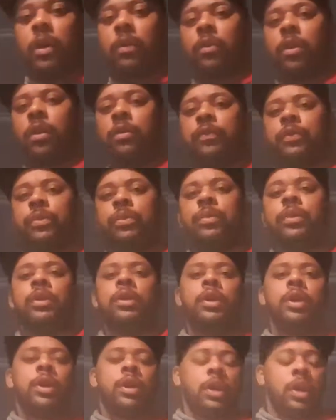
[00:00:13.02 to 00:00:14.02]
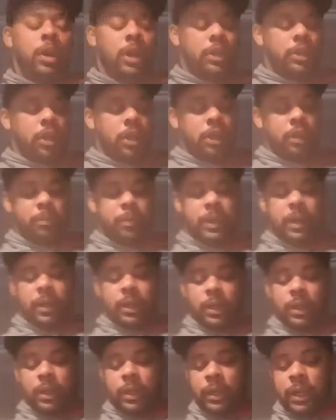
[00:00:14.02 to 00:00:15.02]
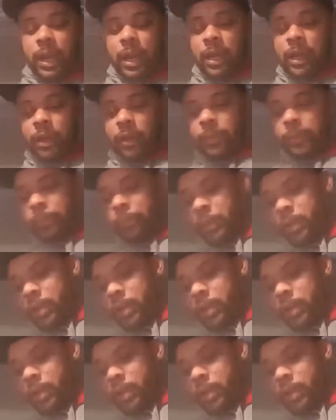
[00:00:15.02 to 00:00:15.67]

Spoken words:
raw food, I talk about how